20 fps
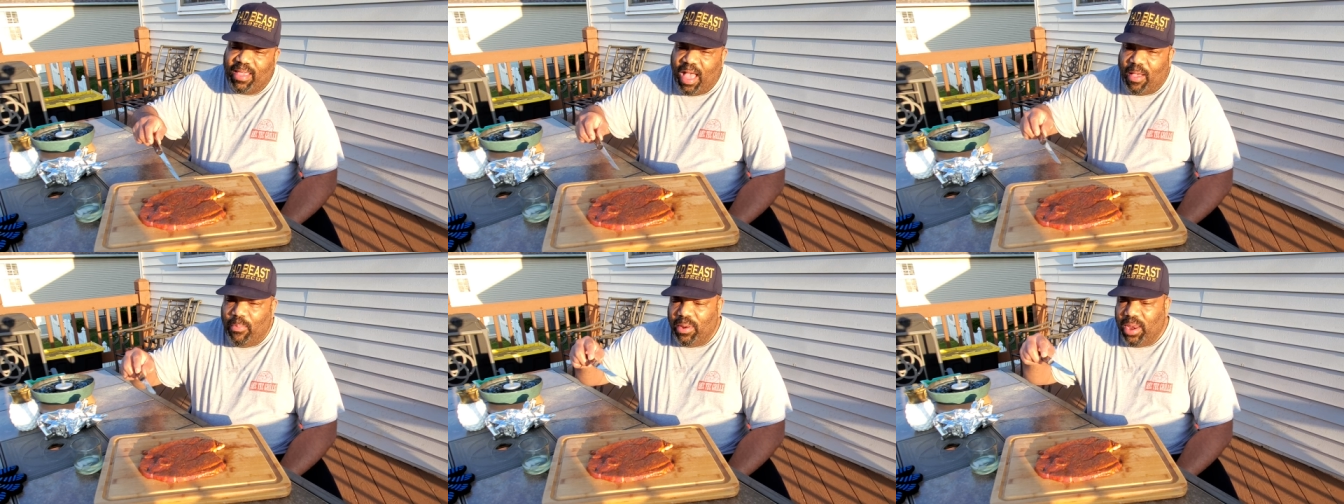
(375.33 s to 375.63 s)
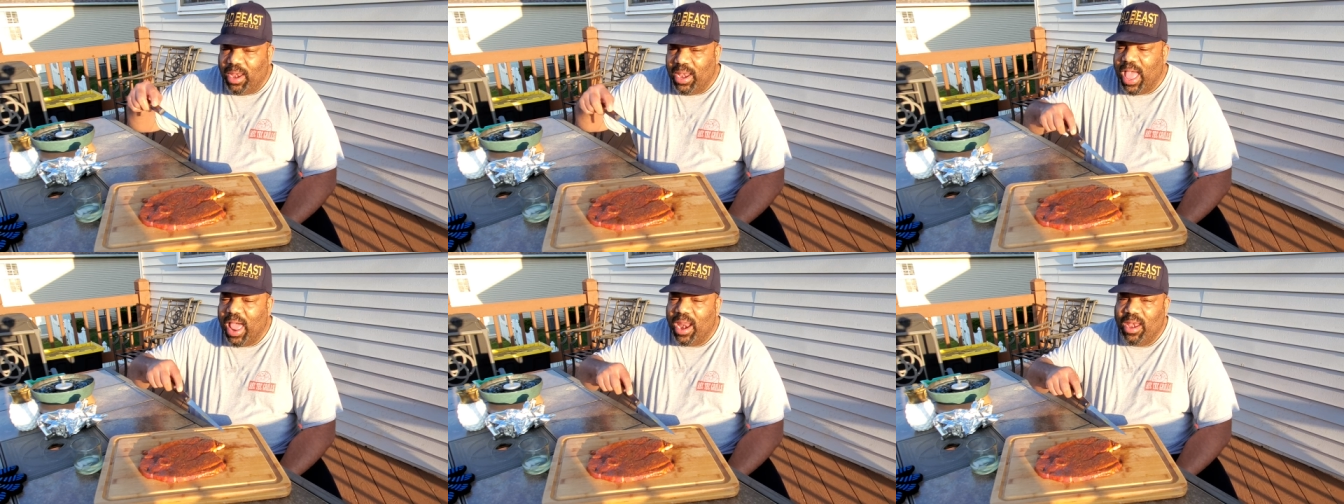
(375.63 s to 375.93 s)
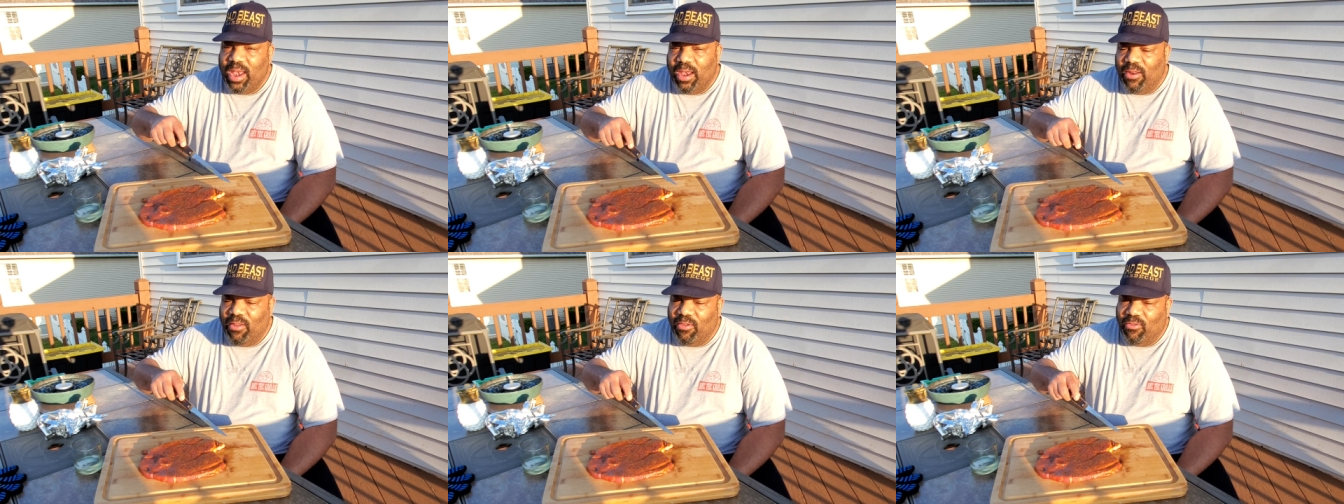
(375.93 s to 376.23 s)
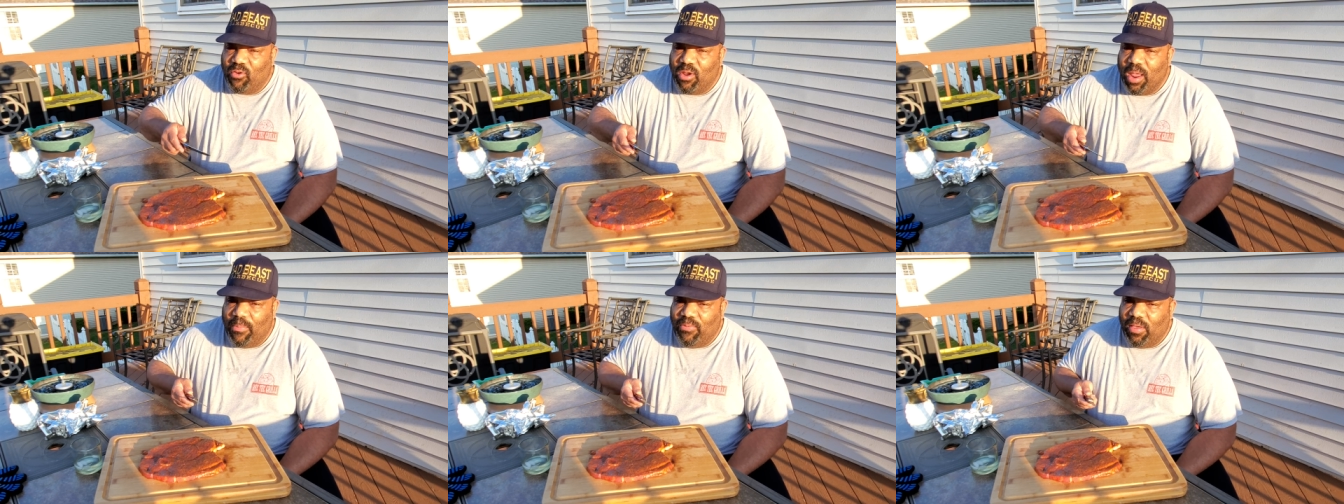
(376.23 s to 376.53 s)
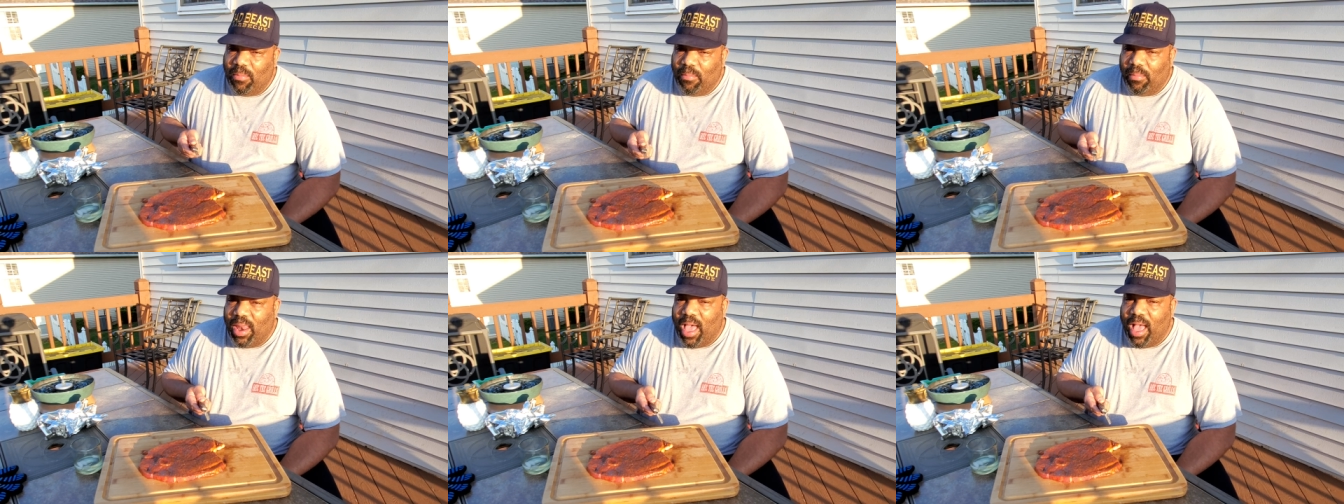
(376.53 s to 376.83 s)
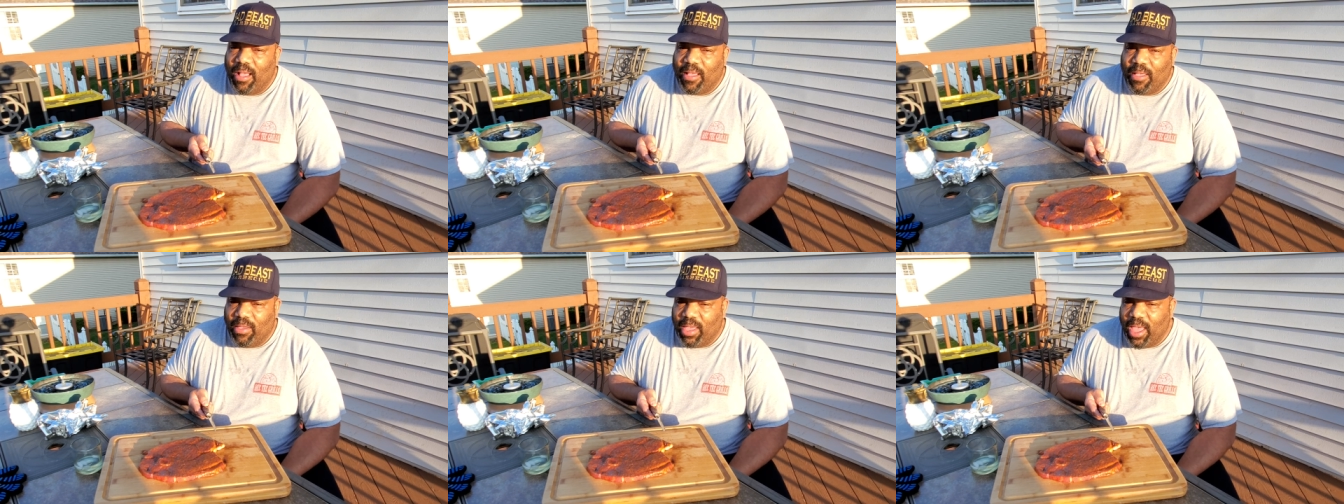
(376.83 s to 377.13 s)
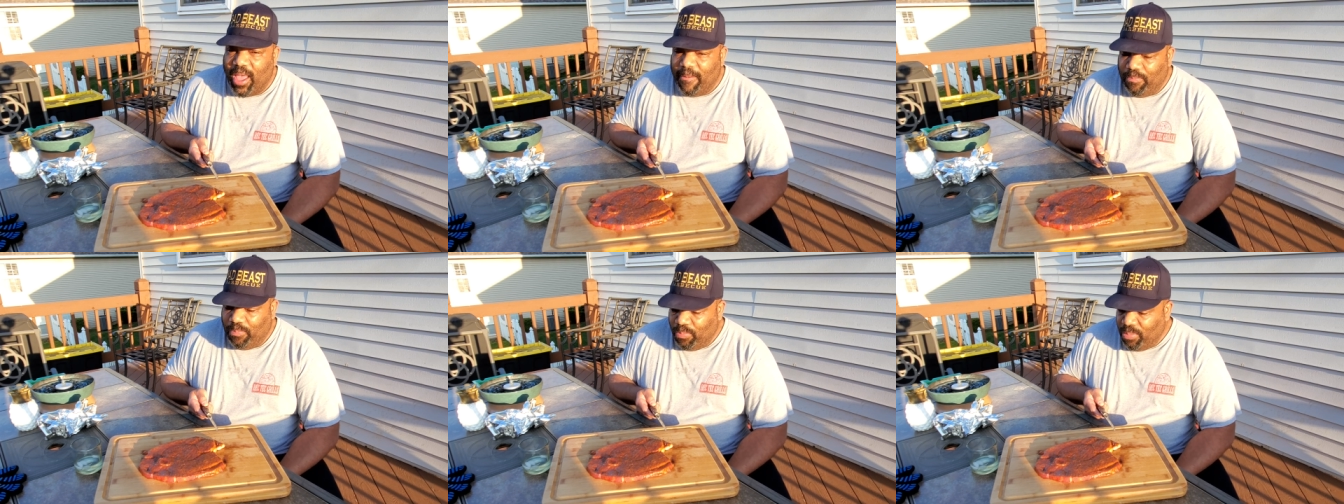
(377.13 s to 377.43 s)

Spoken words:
I'll put it down in the description block, okay?